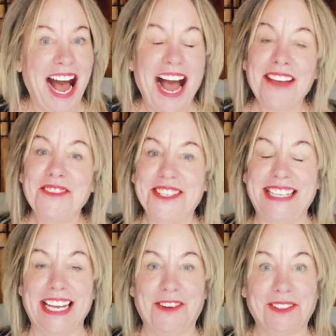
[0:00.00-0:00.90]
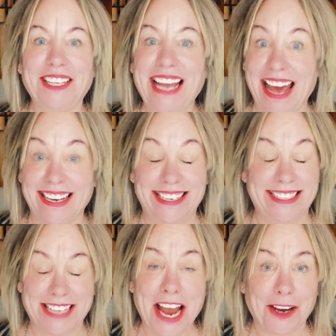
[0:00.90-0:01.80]
I've secretly had a
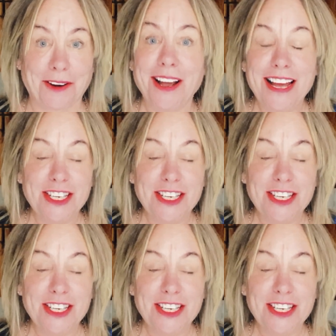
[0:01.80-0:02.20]
desire